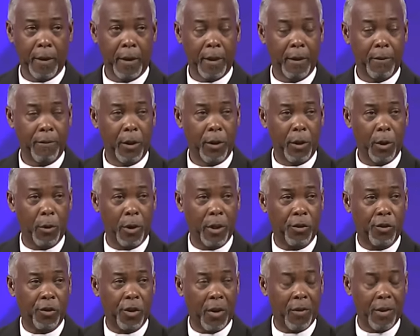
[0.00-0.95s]
If you notice
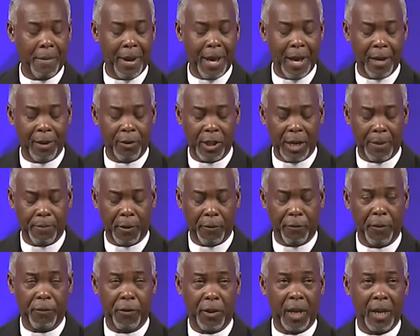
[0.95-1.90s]
Jeremiah chapter
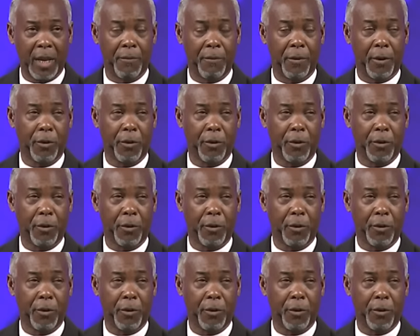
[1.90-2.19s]
15 and verse